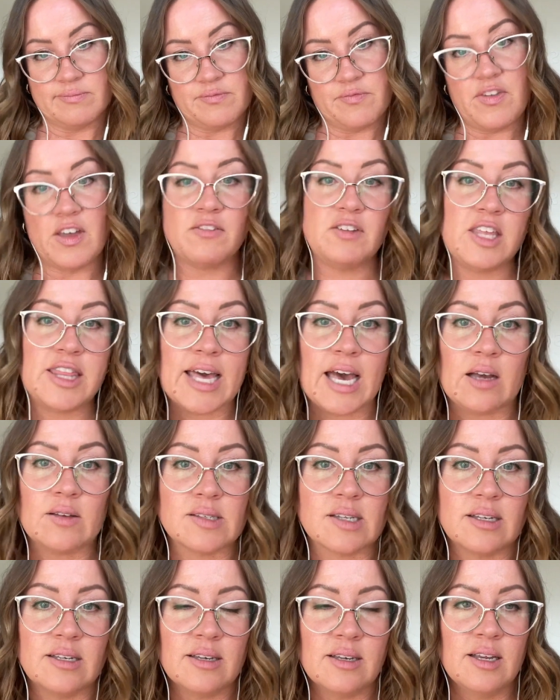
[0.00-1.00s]

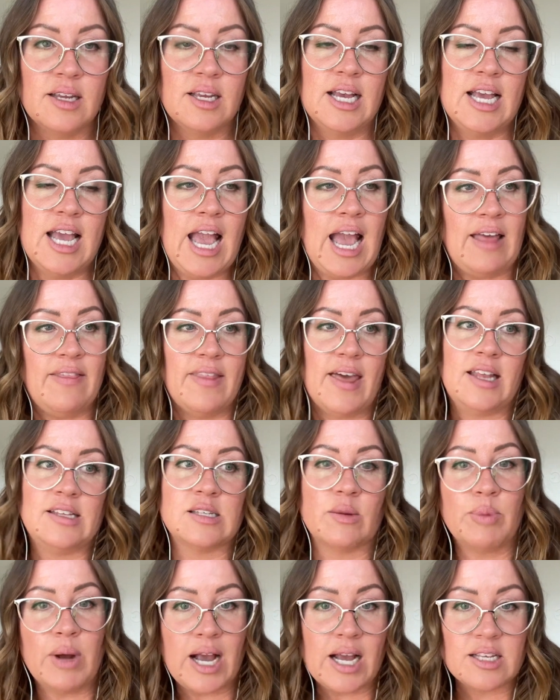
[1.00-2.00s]
50,000, and then
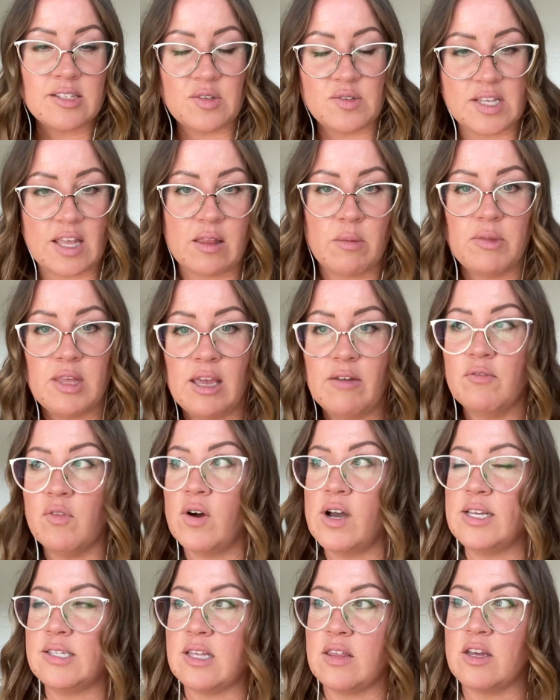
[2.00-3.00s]
surprise, you send them the
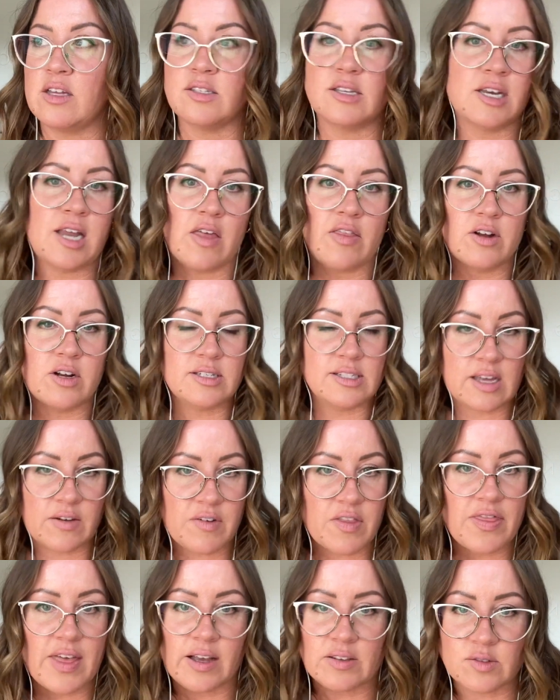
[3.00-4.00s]
invoice and there's another
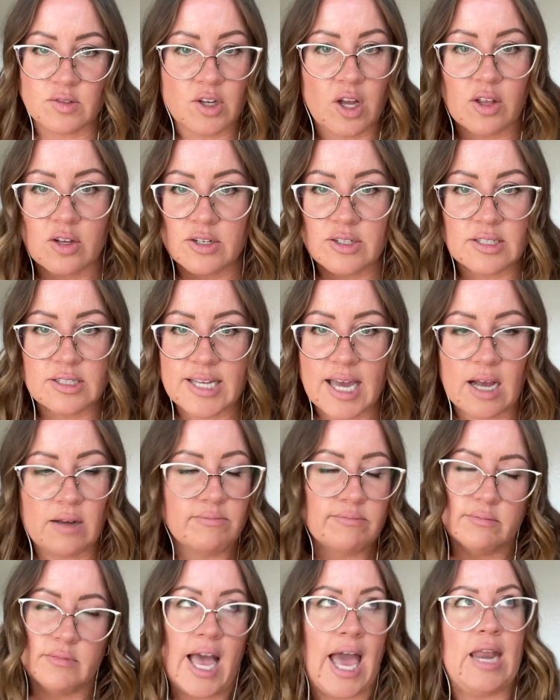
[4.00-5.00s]
$7,000 in
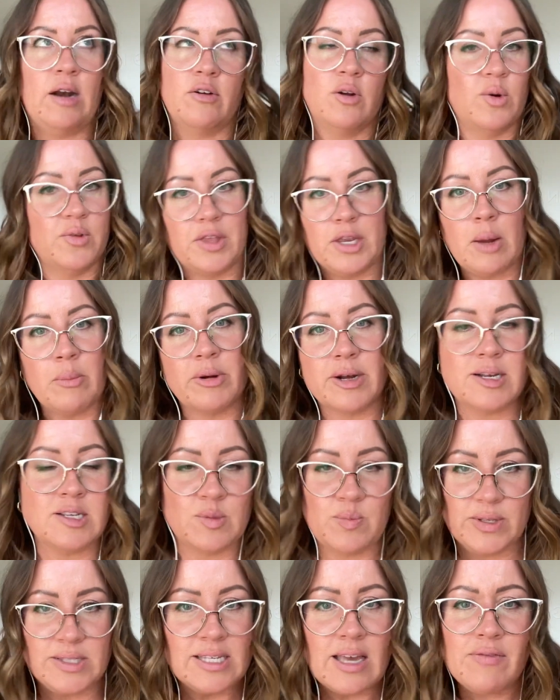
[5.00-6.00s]
I don't know what the number is,
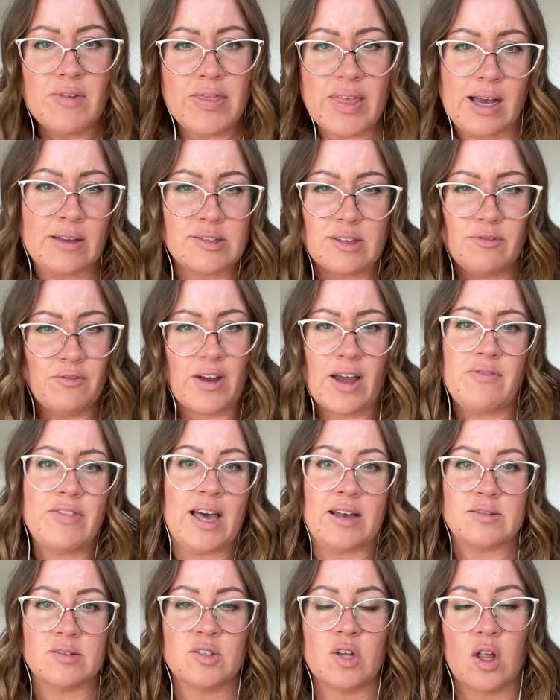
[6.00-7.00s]
but $7,000,
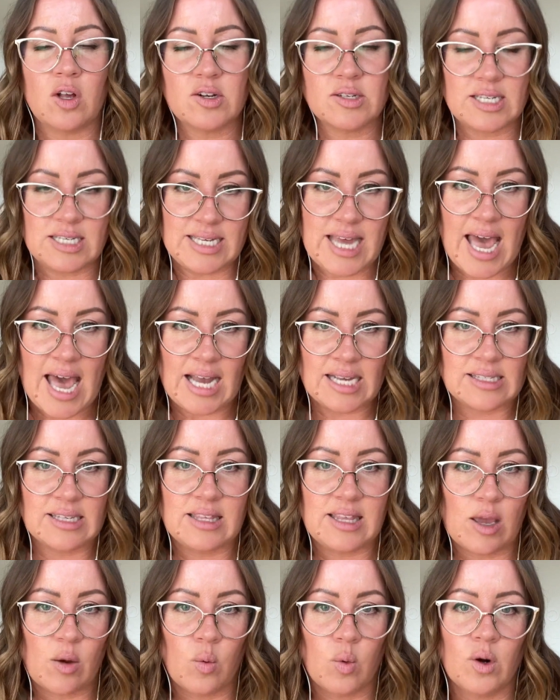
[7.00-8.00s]
$5,000 in tax that
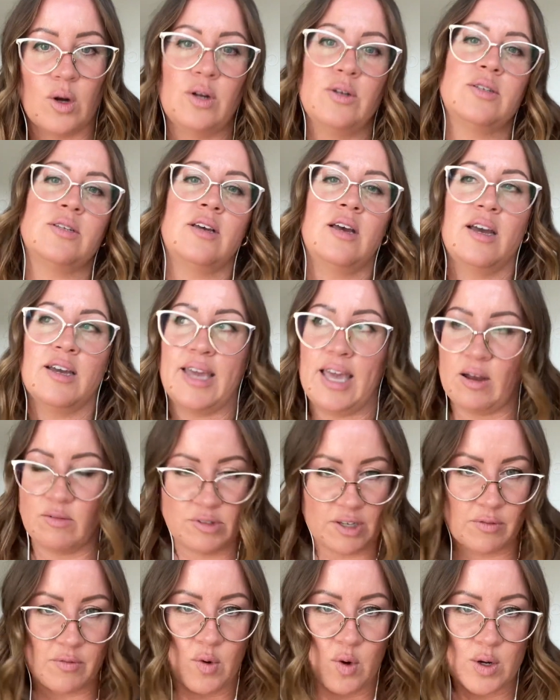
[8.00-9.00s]
they weren't
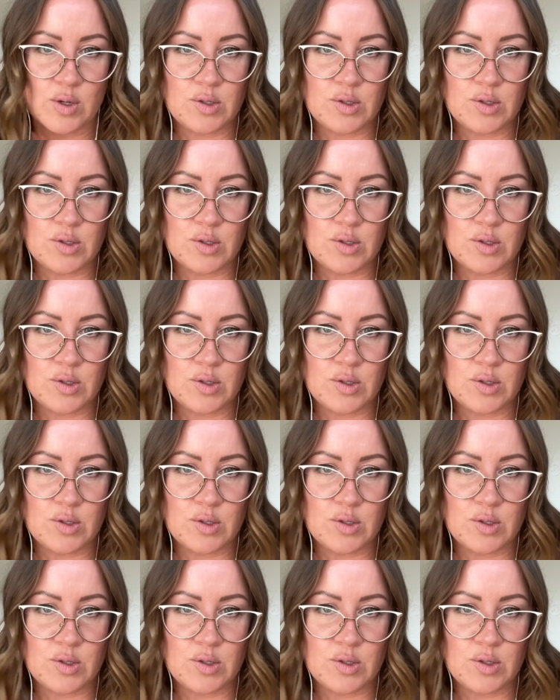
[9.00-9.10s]
accounting for.